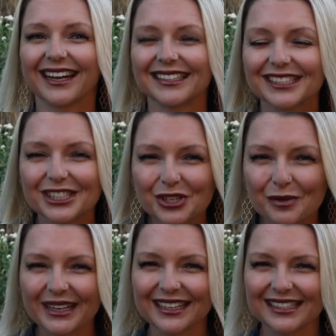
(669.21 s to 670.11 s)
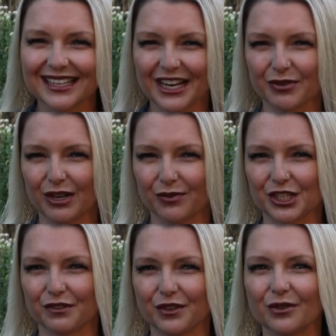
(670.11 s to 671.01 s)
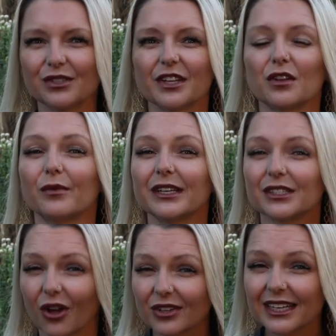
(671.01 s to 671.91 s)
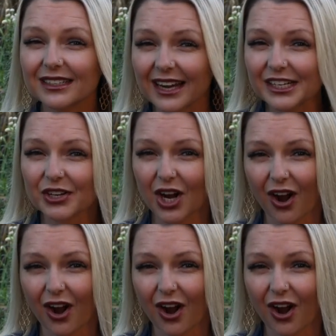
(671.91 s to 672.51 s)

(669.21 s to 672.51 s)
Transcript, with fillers: consuming these nitrate-rich foods and the resulting nitric